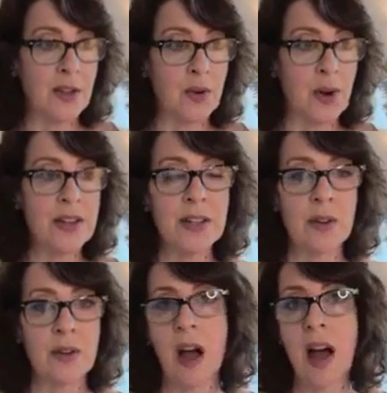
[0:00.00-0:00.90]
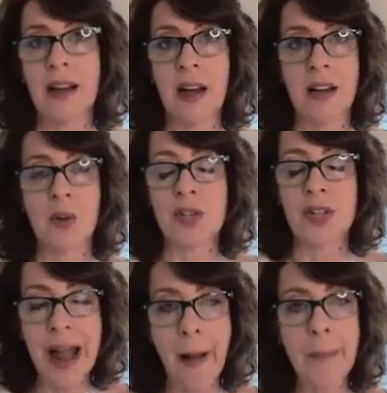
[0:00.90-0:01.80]
it's trending or not. You
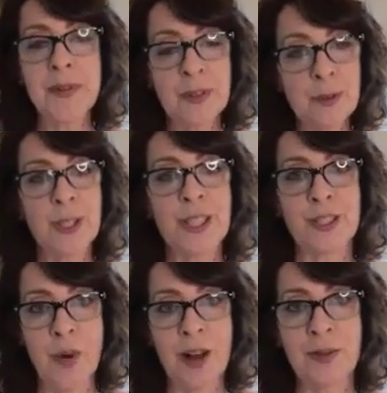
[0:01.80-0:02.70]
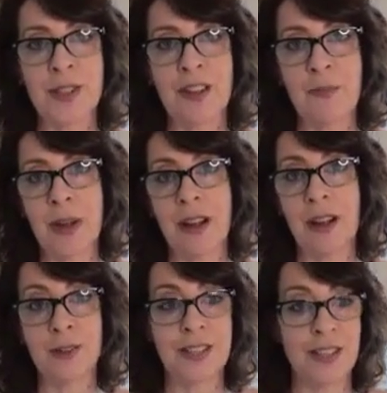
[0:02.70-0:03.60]
should absolutely surround yourself by
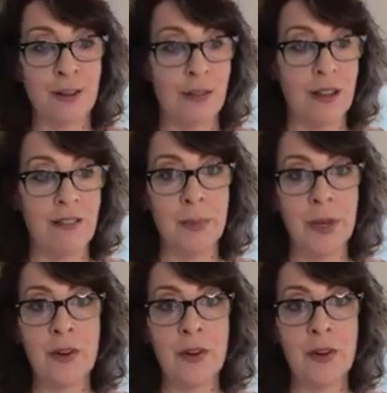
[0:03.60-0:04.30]
colors that you love,